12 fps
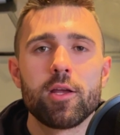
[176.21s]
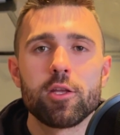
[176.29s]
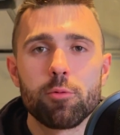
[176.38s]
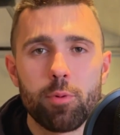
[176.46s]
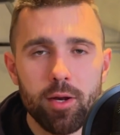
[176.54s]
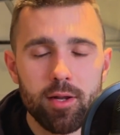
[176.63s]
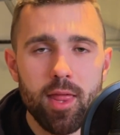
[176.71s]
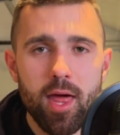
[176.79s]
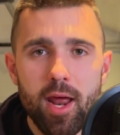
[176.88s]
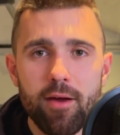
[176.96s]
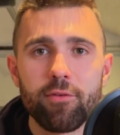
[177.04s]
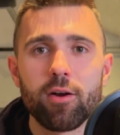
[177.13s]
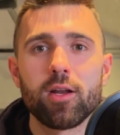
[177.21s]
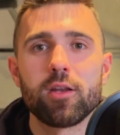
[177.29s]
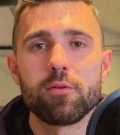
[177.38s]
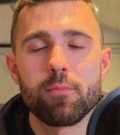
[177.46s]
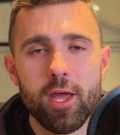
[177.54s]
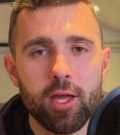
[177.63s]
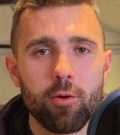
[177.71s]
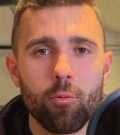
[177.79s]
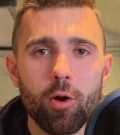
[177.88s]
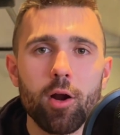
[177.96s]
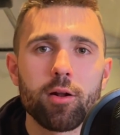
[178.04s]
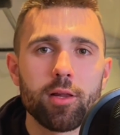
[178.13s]
You put in that effort and you make it
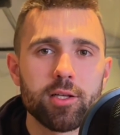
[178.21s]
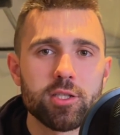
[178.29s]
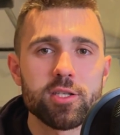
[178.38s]
work.